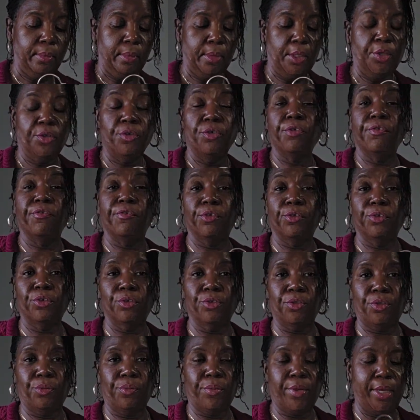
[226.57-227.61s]
The
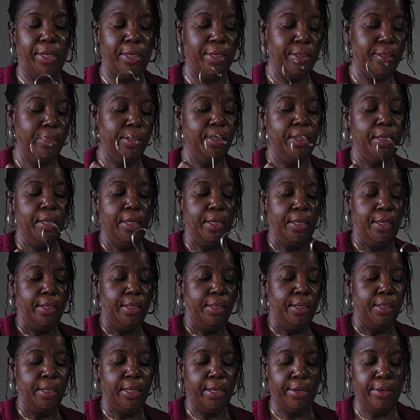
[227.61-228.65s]
universal thread
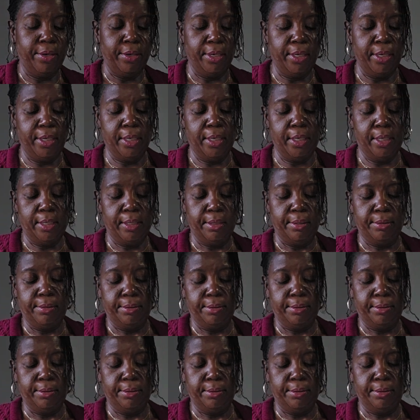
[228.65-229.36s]
area.